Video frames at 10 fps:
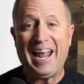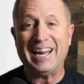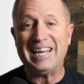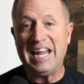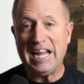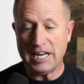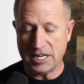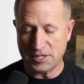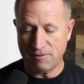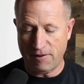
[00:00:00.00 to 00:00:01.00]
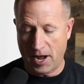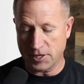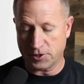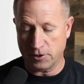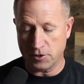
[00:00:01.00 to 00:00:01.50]
and he and his
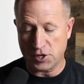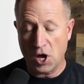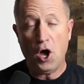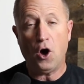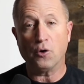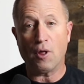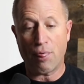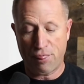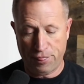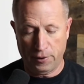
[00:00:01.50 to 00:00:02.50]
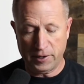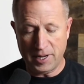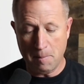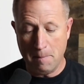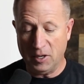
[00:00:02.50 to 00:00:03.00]
investors own a
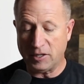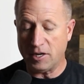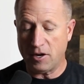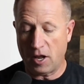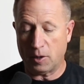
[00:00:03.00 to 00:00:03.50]
$30 million